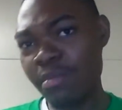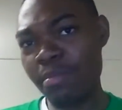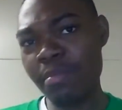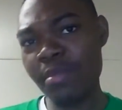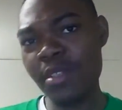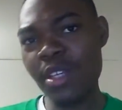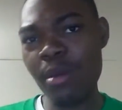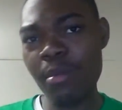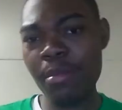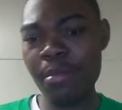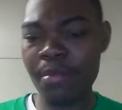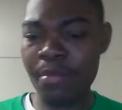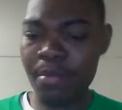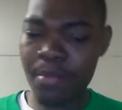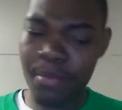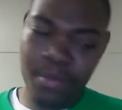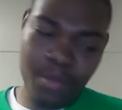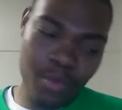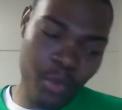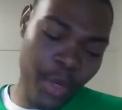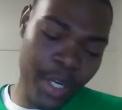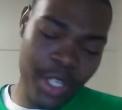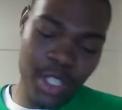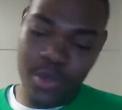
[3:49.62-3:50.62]
So
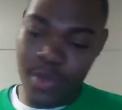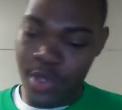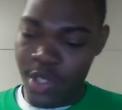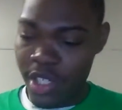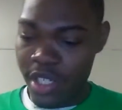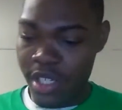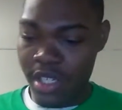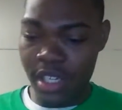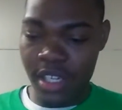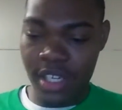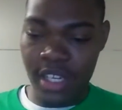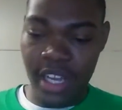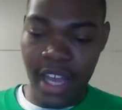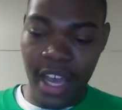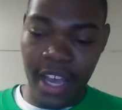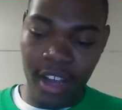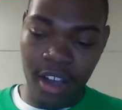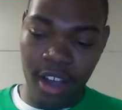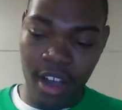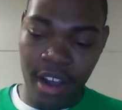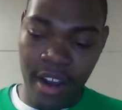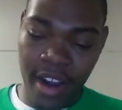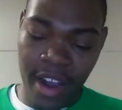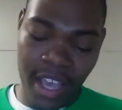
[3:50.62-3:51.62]
Rich was just looking like,
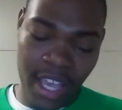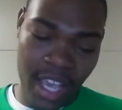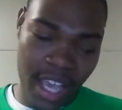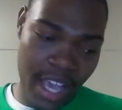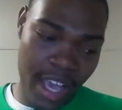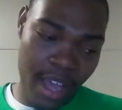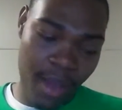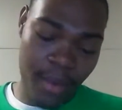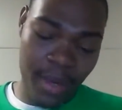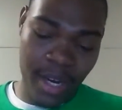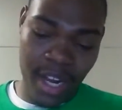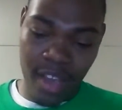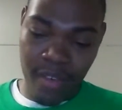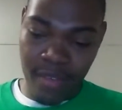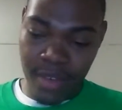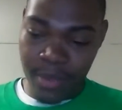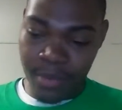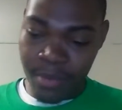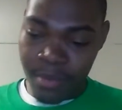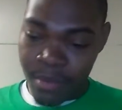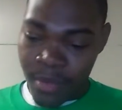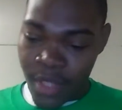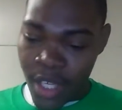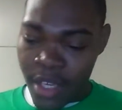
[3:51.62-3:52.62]
all right, yeah, whatever.